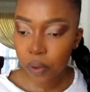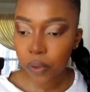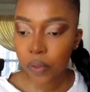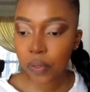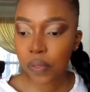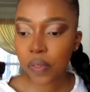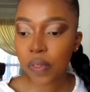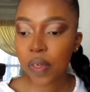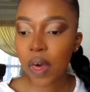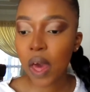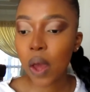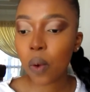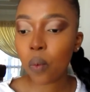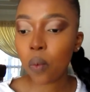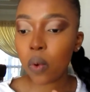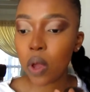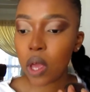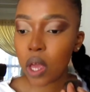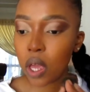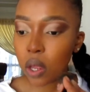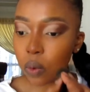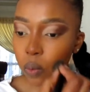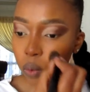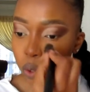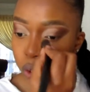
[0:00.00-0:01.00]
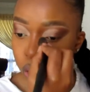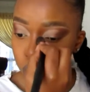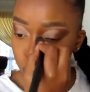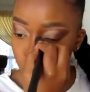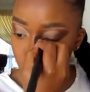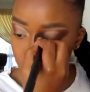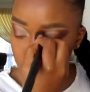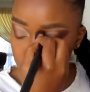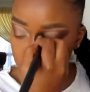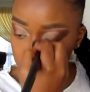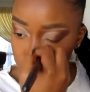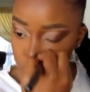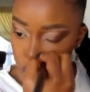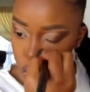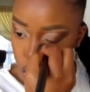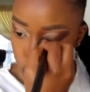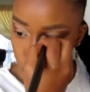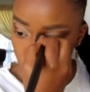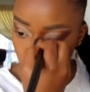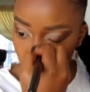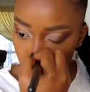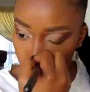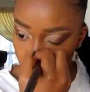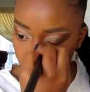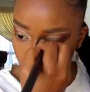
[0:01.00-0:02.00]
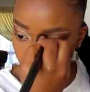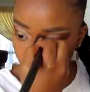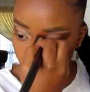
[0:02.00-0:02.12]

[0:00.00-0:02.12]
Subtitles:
that way it will do a neater job.